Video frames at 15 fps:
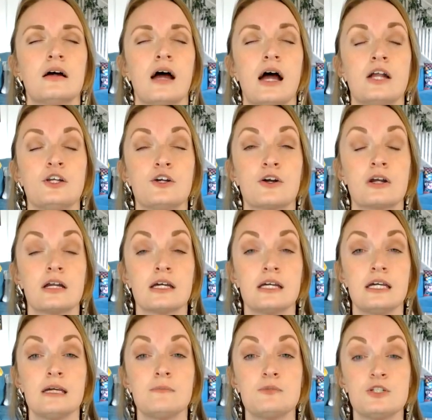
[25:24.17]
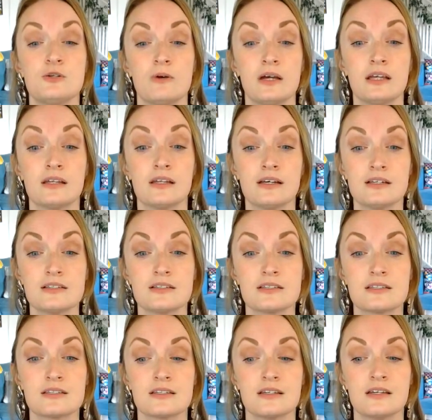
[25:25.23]
And you're going to keep doing
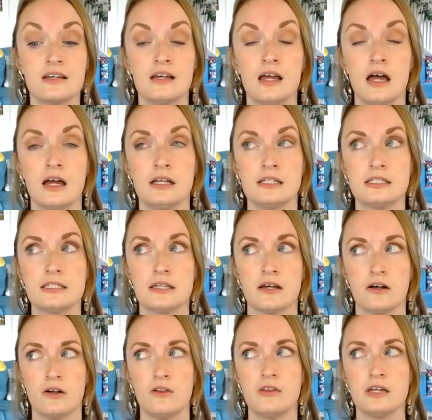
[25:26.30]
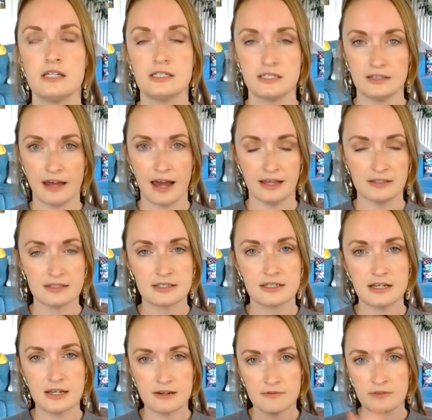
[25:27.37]
this until the
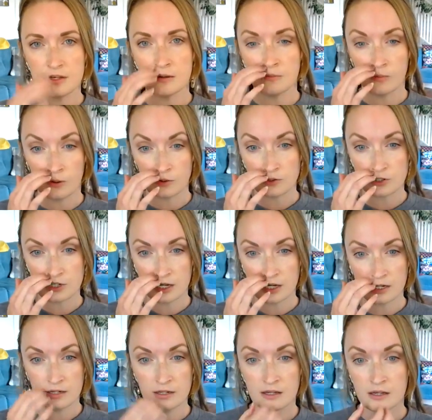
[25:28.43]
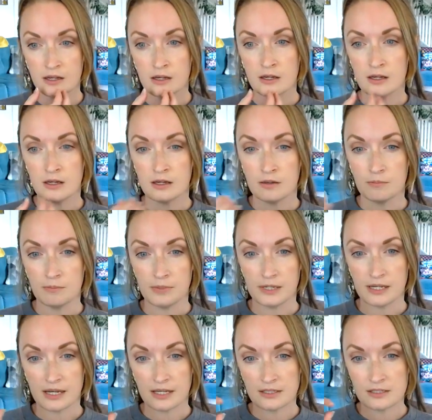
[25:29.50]
intensity of the emotion
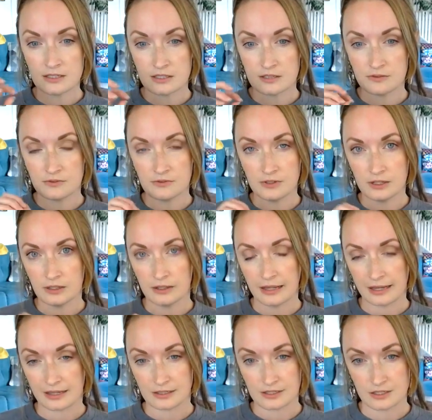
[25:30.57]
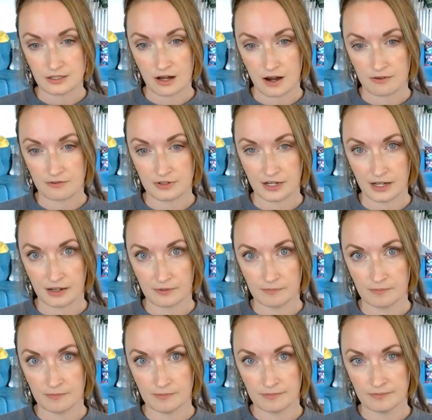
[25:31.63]
begins to feel like it's softening.
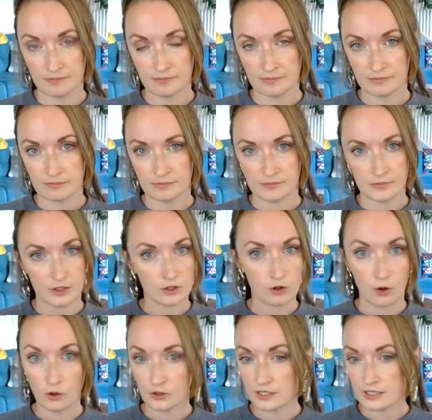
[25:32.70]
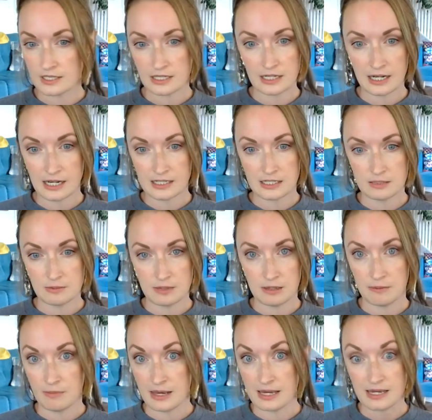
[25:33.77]
The goal doesn't need to be
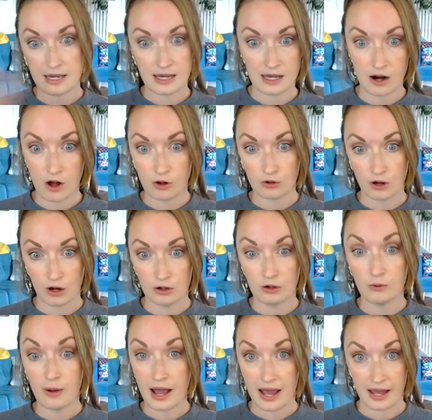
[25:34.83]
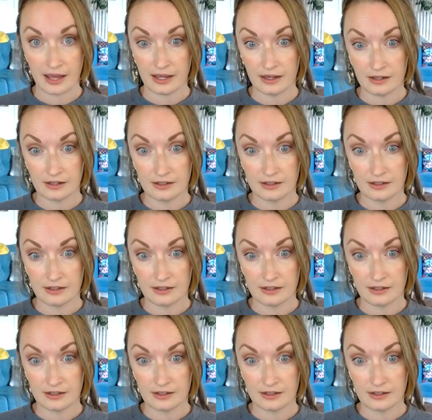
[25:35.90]
making it all go away,